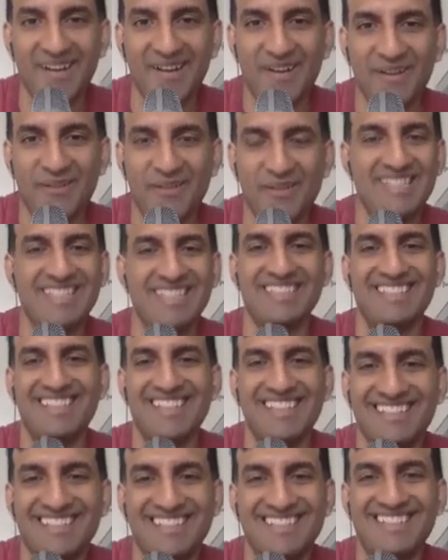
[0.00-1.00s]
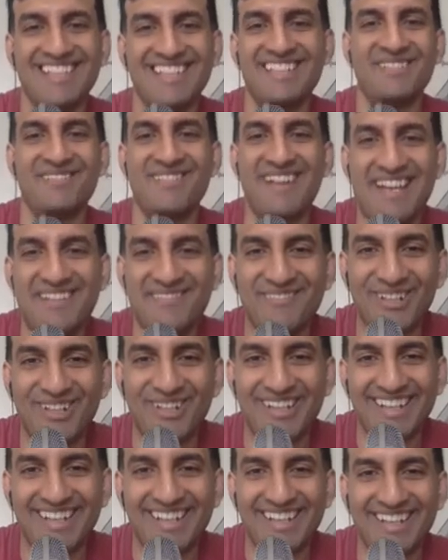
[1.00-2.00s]
Which is just such a
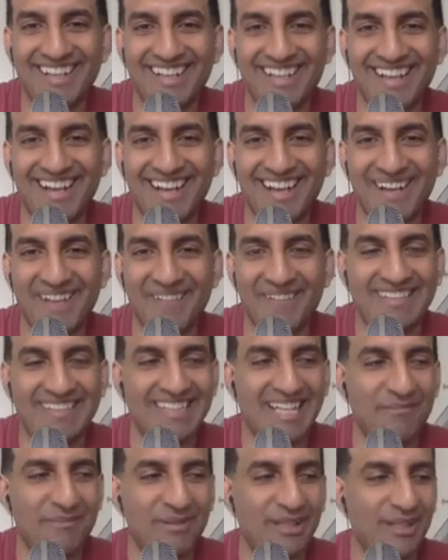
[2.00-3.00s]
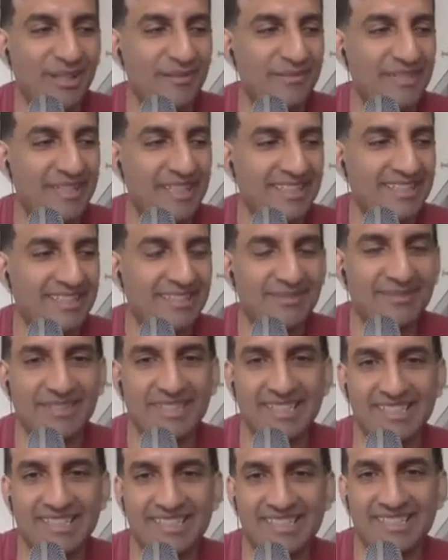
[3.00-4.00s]
mind-blowing example of this
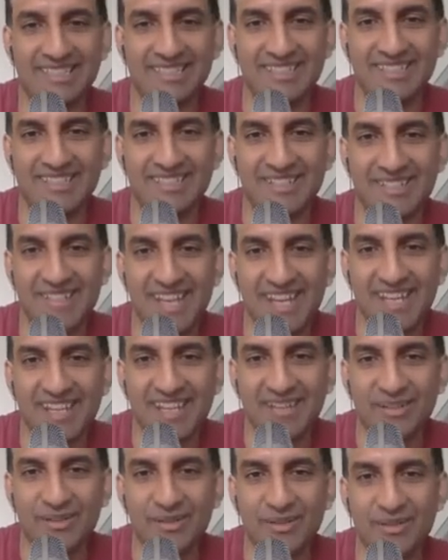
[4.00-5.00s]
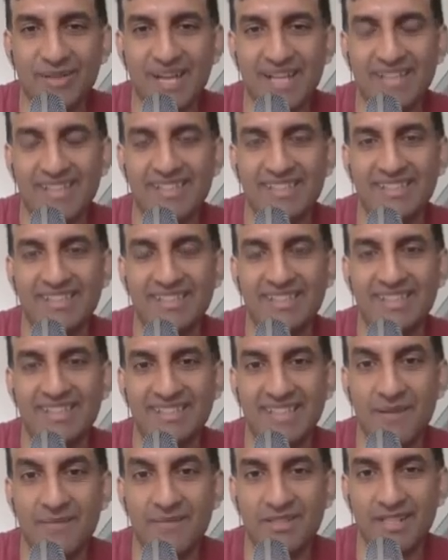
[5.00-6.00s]
creator who had this
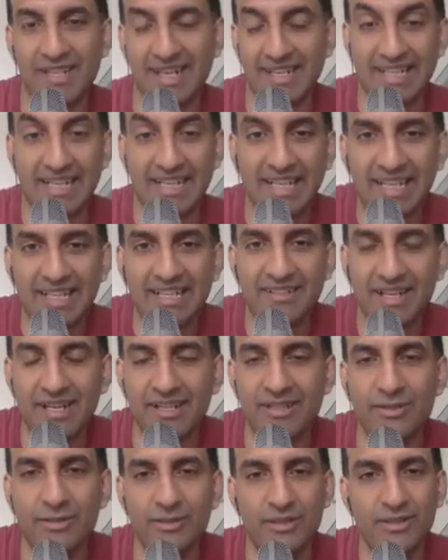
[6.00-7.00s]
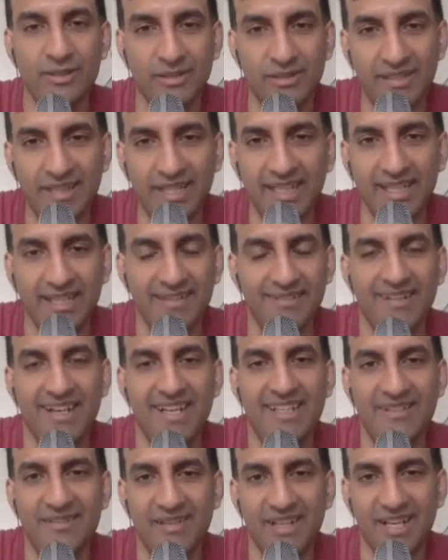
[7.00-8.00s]
assumption and clearly trying to do a good thing,
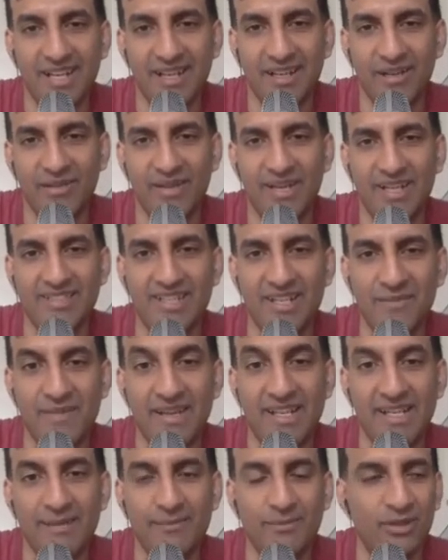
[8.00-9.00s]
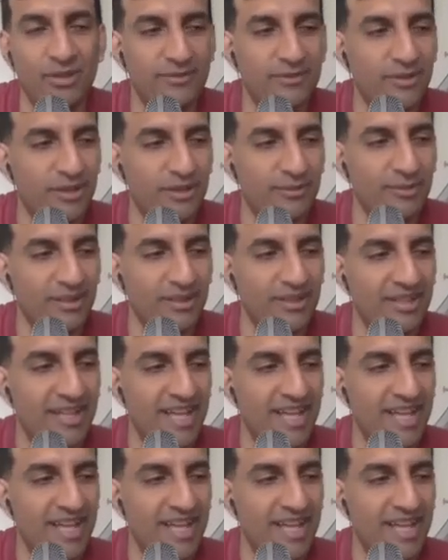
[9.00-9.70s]
right? While he's trying to make it more affordable.